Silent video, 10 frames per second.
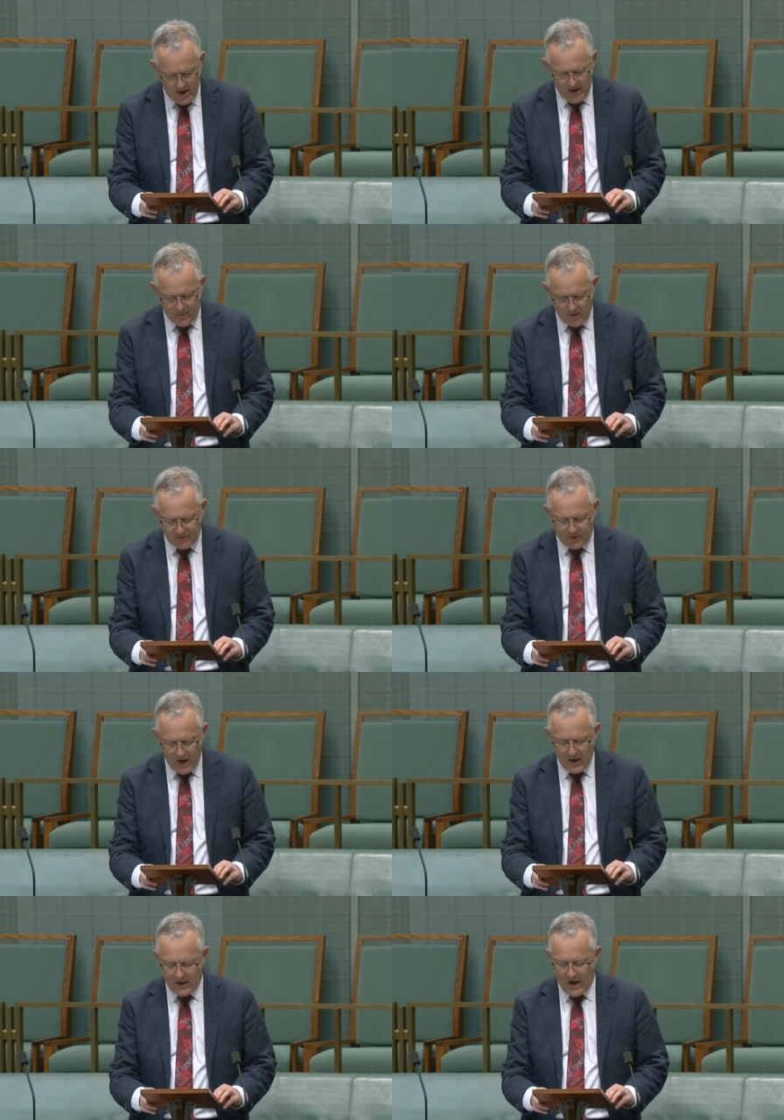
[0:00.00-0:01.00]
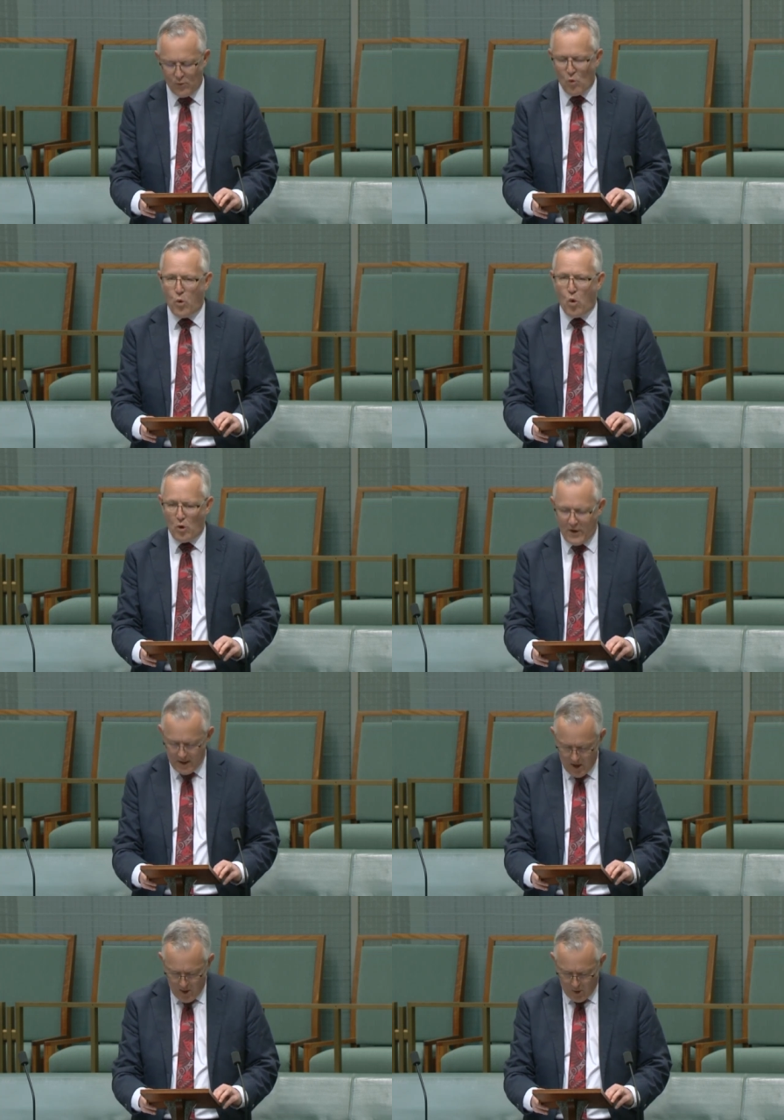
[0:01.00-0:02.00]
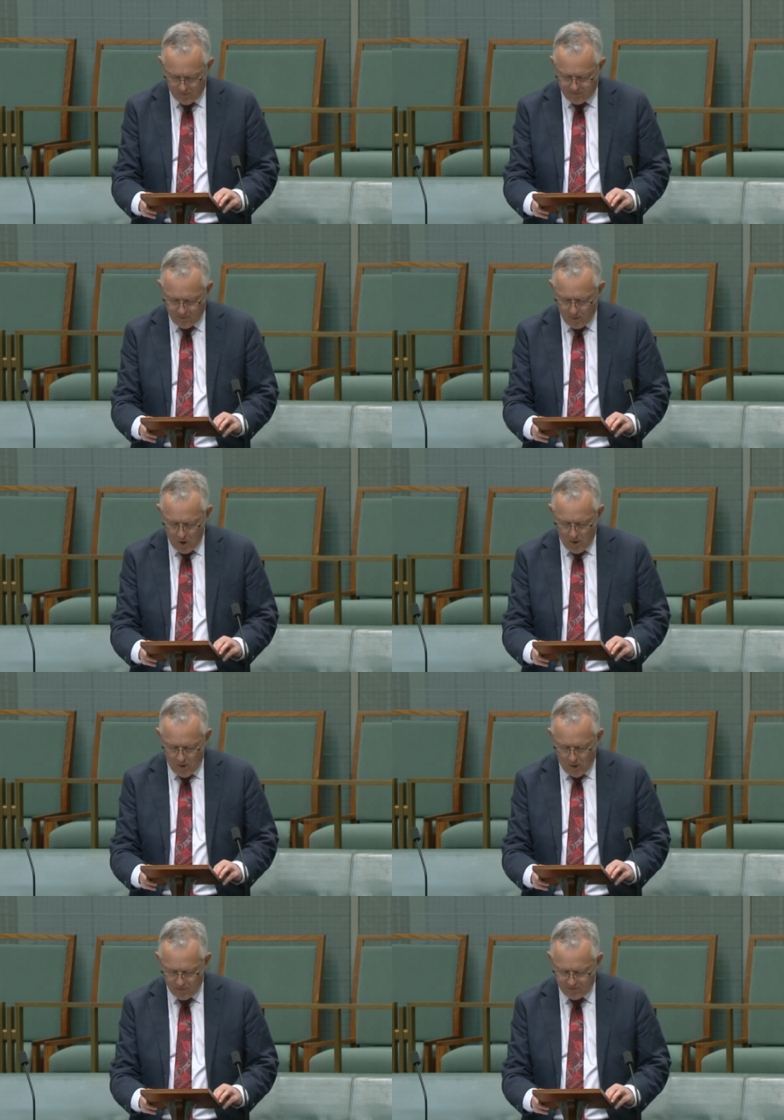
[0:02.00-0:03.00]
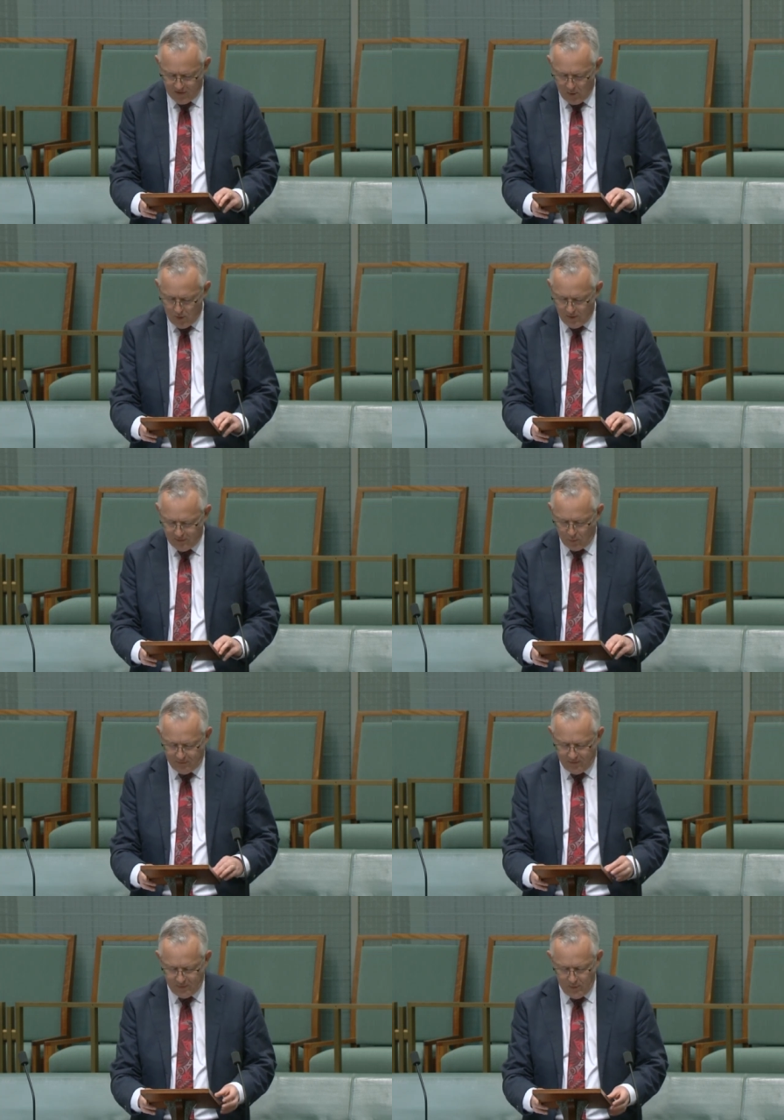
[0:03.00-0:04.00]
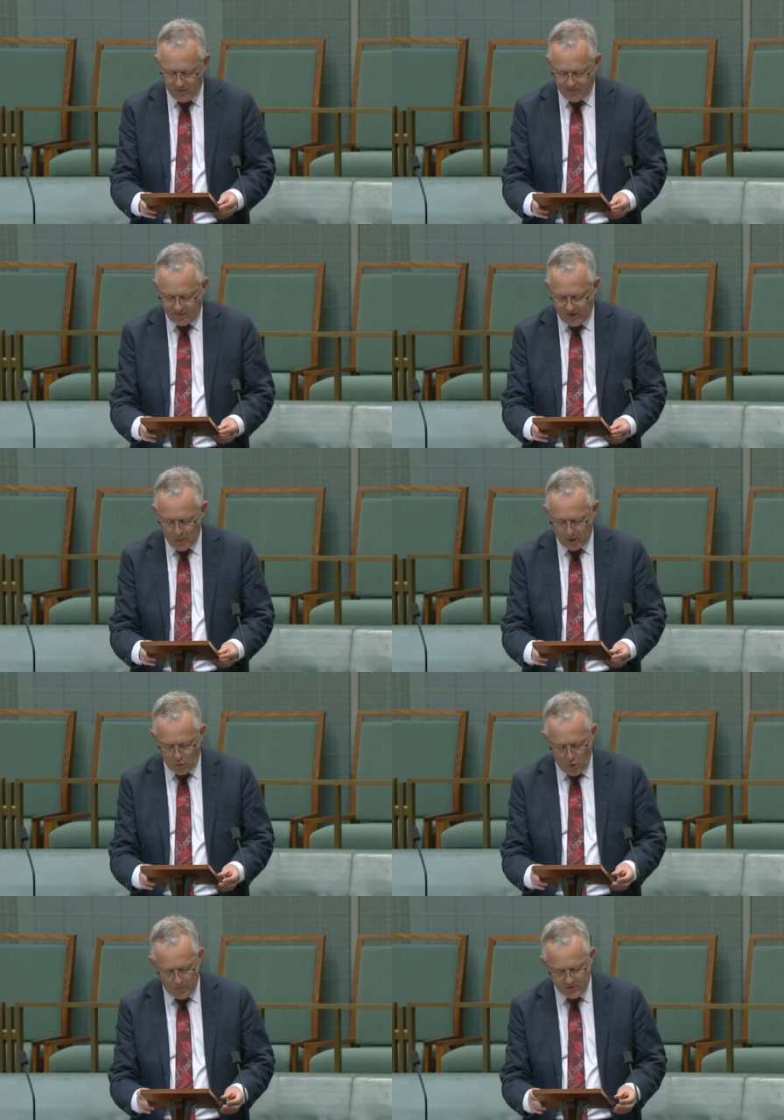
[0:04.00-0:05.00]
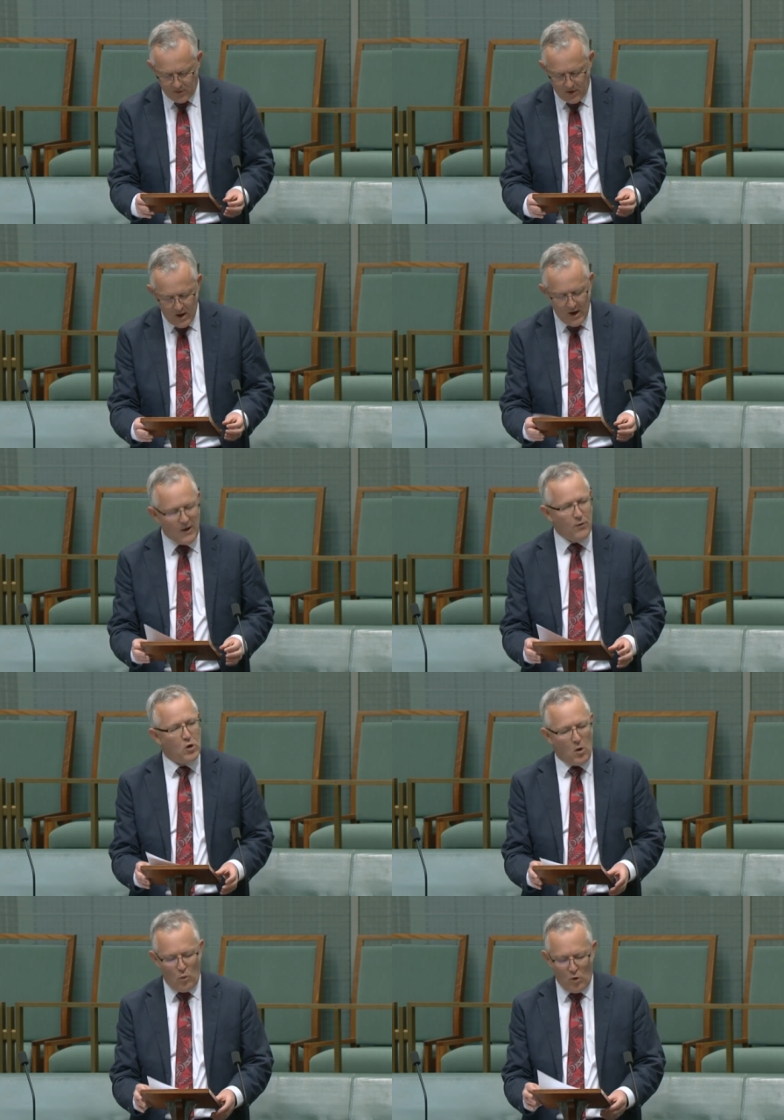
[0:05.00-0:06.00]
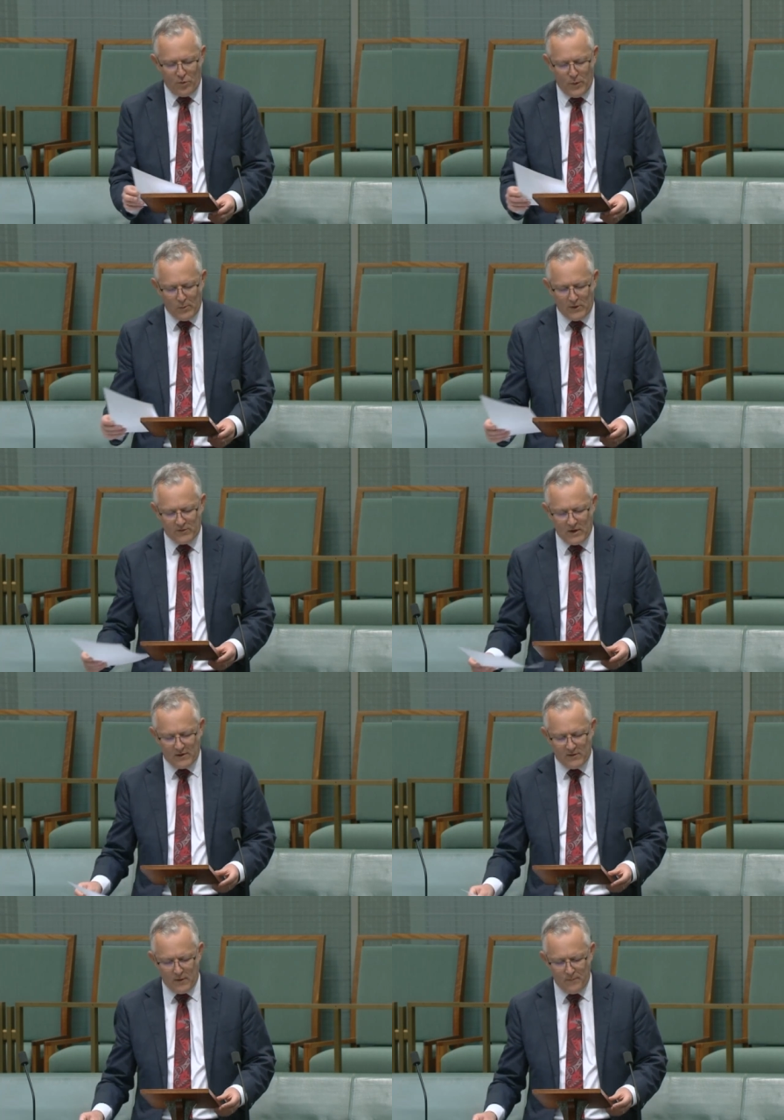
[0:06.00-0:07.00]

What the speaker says: investigating and reporting on serious or systemic corruption in the Commonwealth public sector.